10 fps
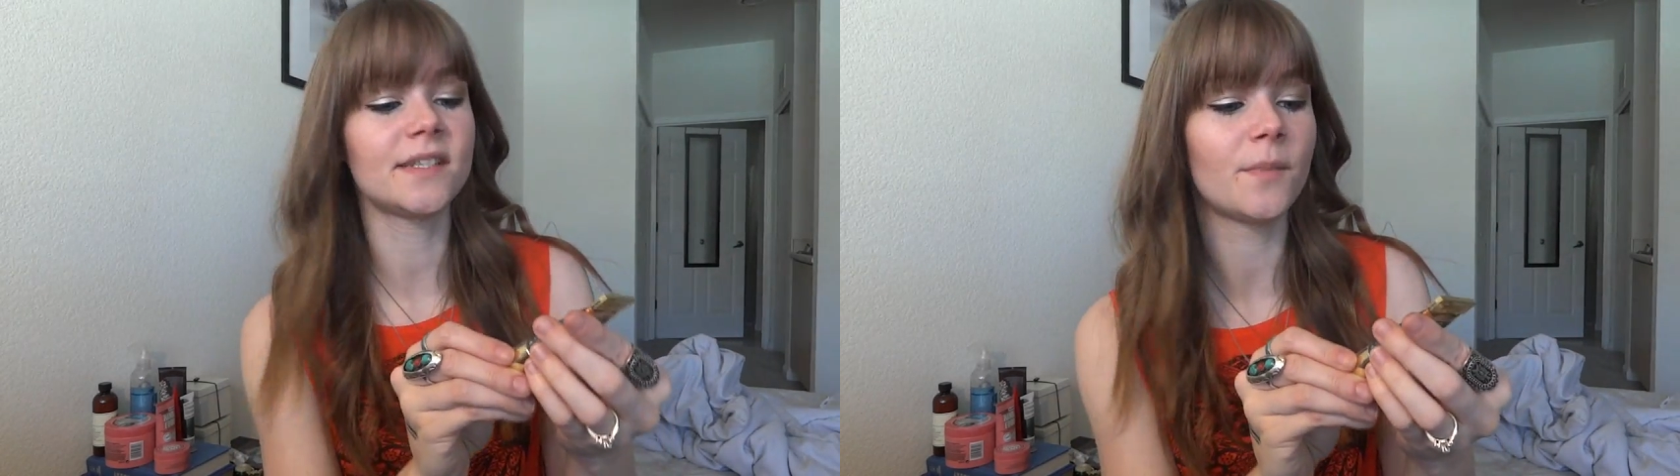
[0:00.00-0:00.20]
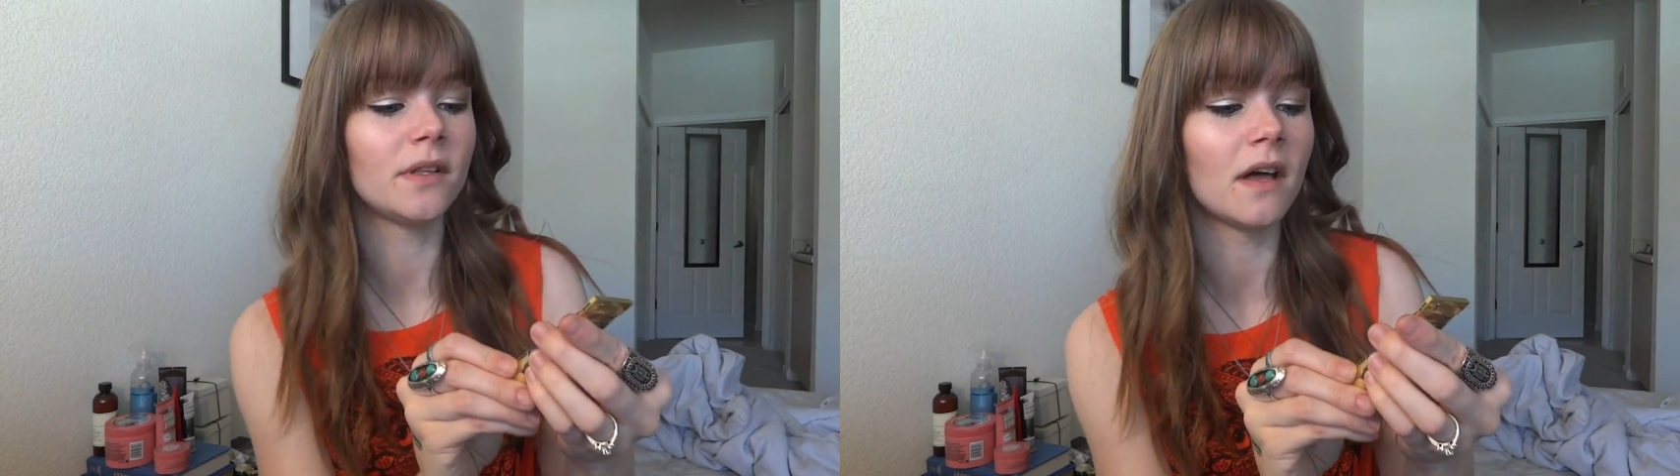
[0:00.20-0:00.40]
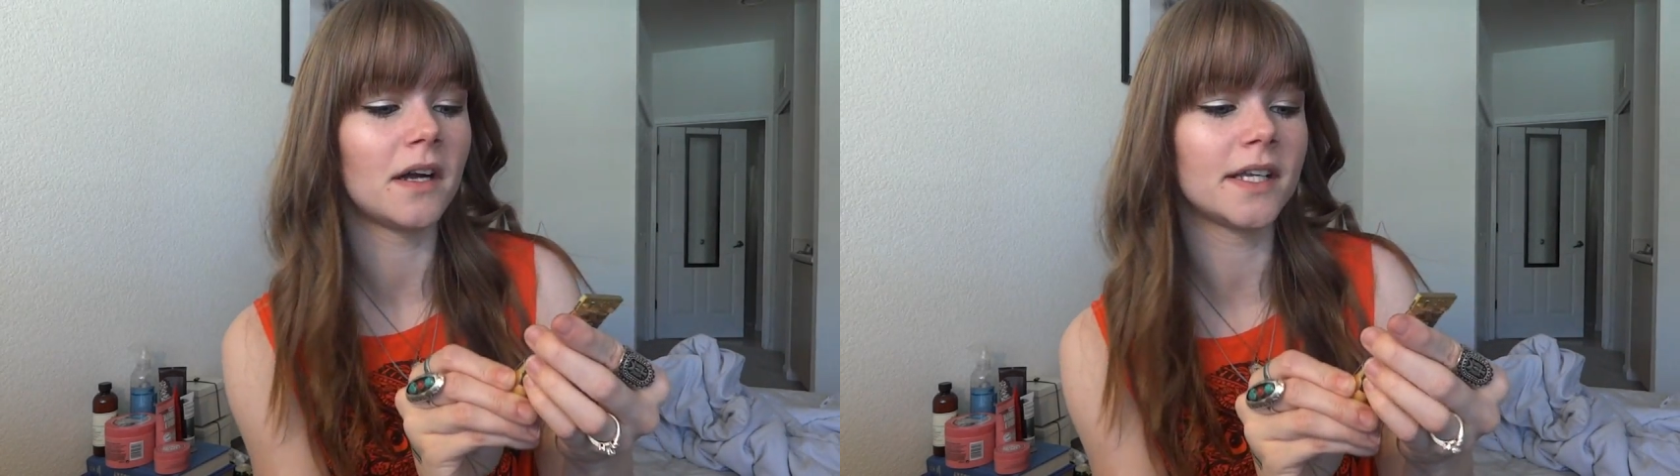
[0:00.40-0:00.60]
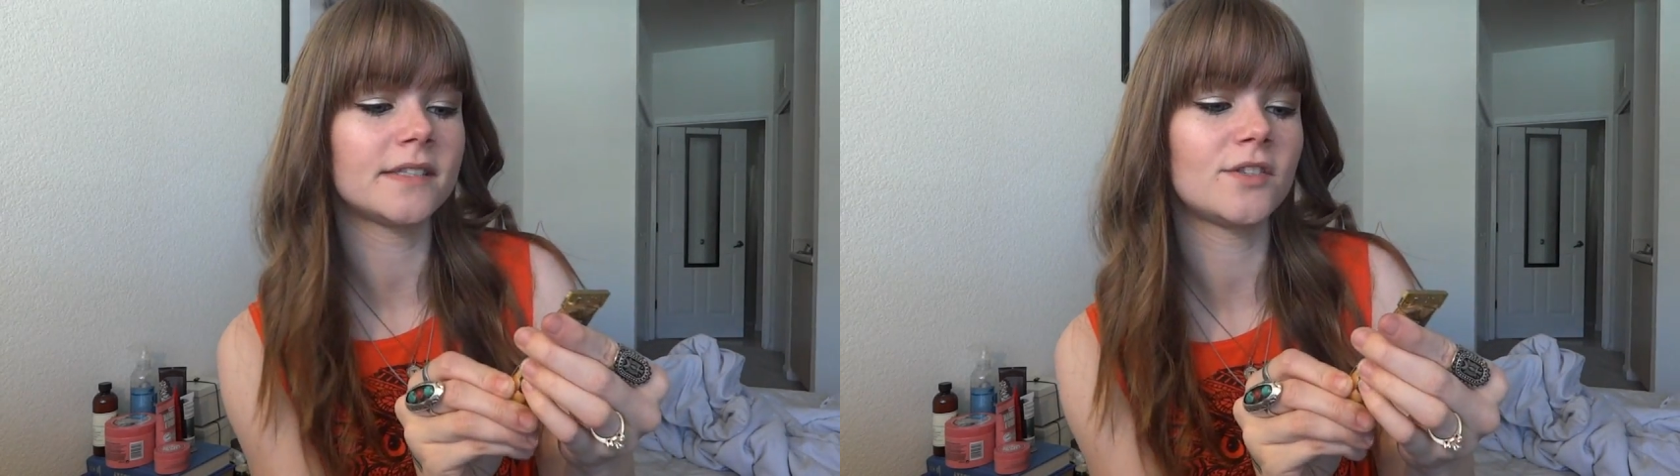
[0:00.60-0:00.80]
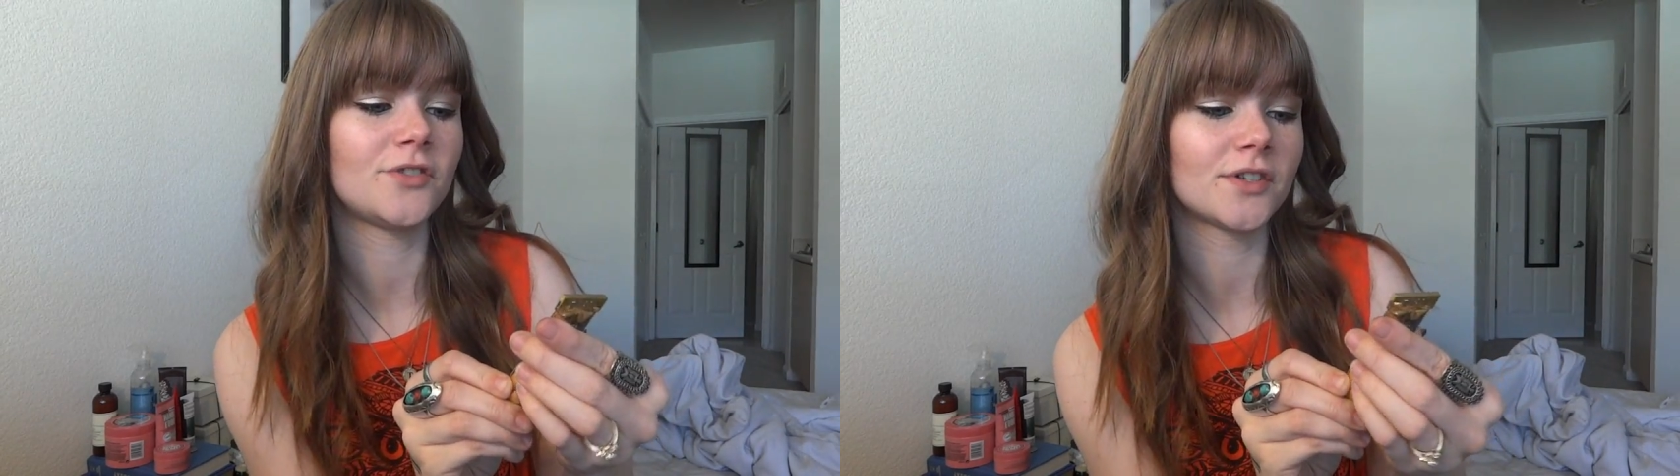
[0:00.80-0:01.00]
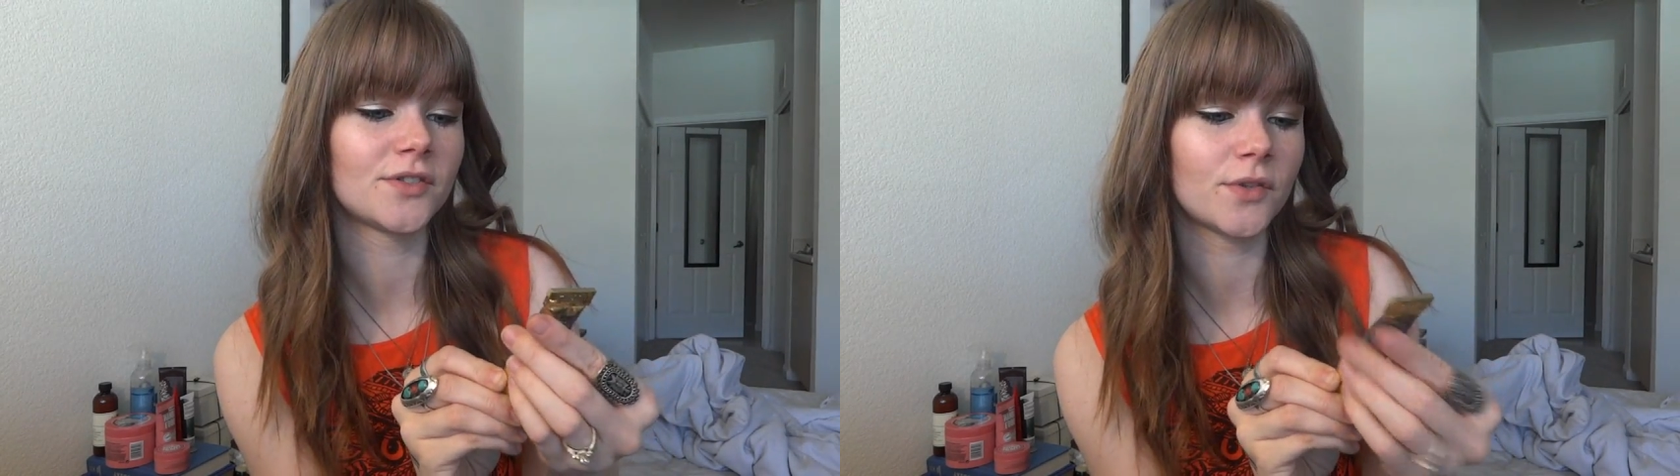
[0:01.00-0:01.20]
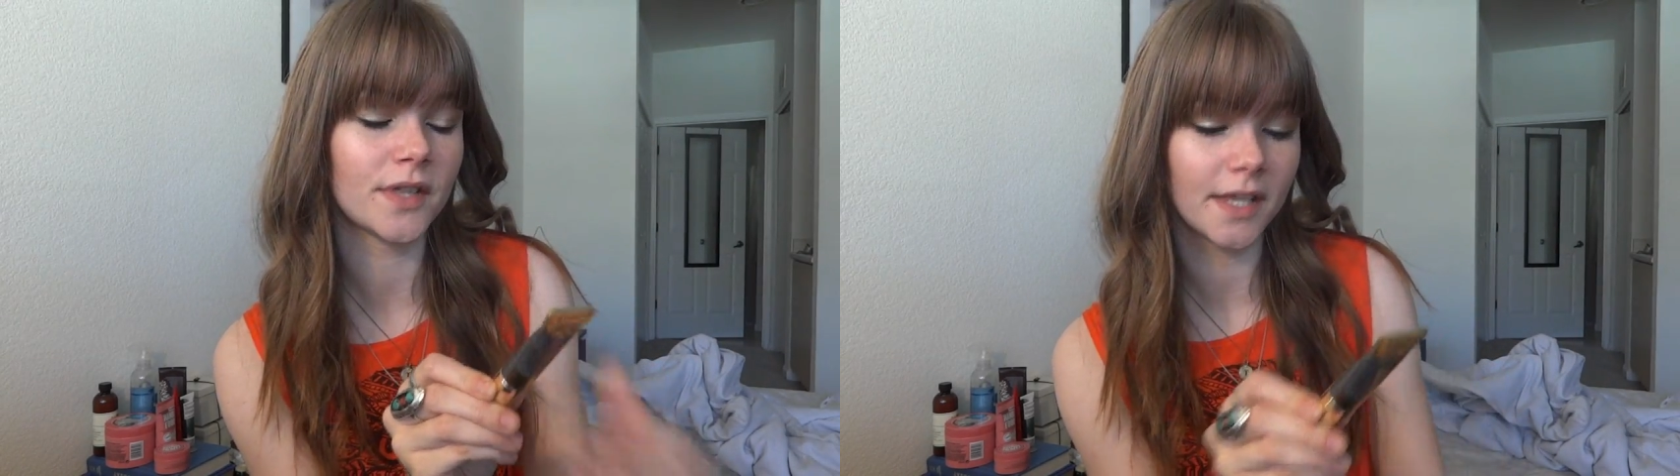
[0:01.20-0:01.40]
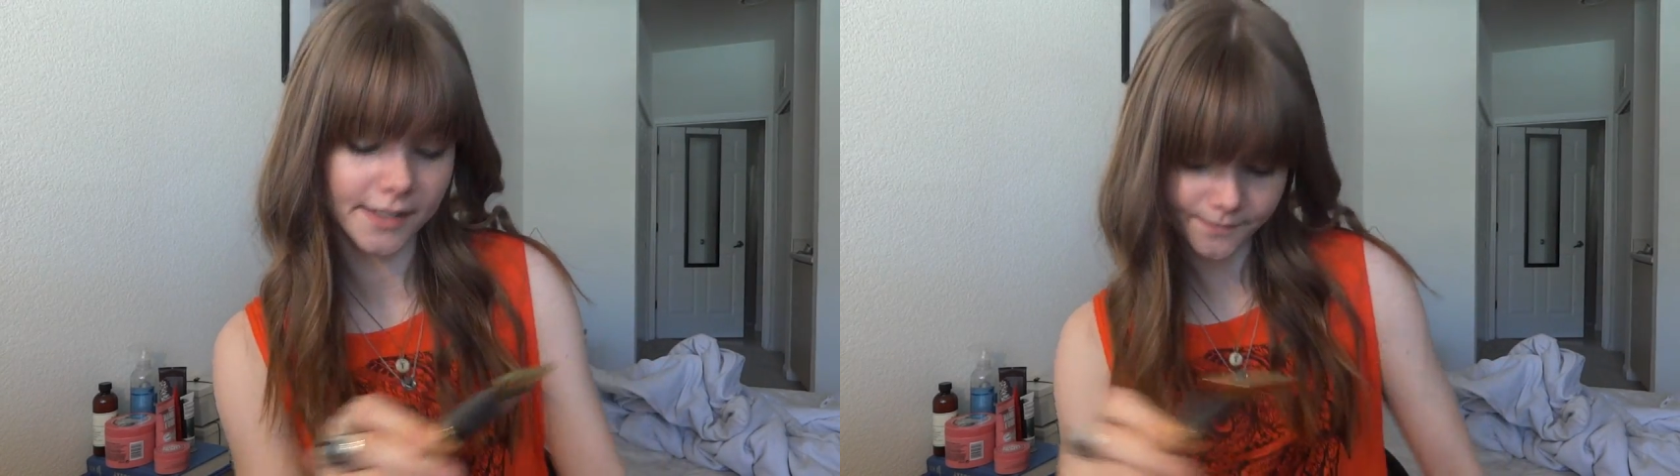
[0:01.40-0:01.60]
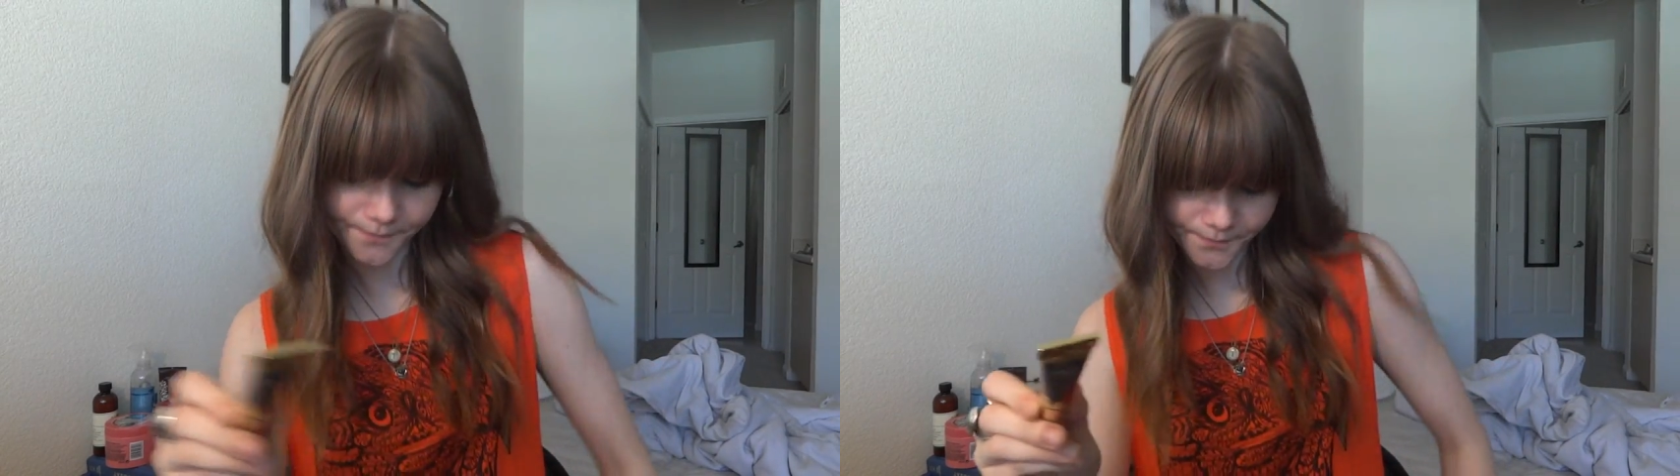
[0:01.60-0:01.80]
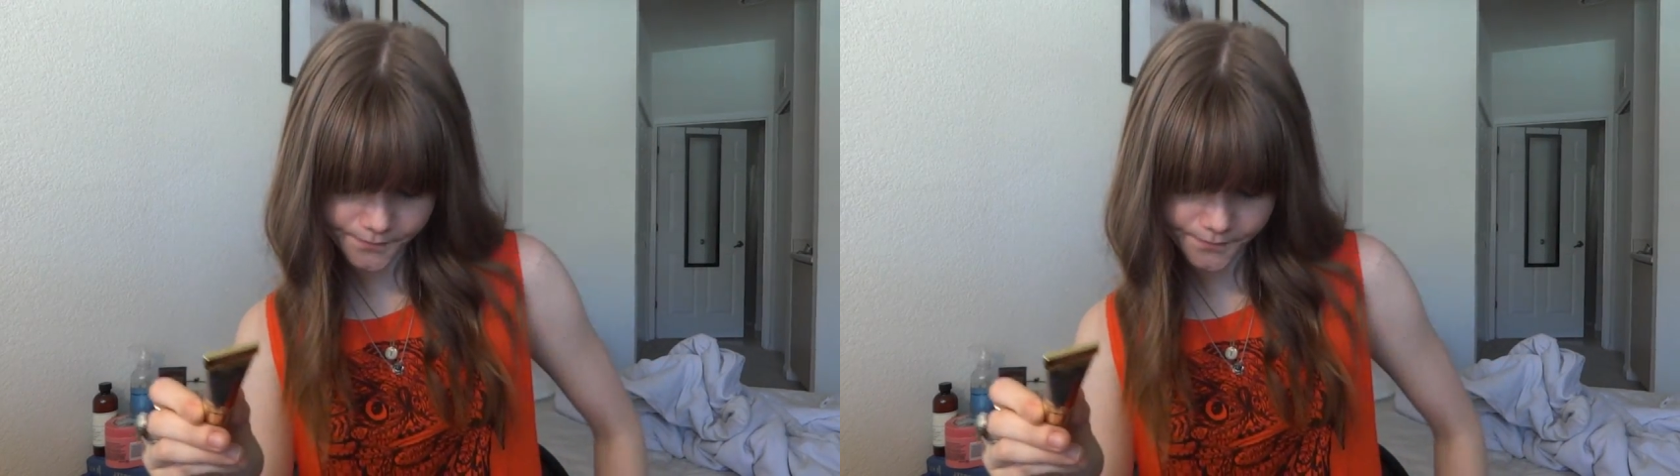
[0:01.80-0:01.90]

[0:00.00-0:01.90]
is a Milani. It's a drugstore thing.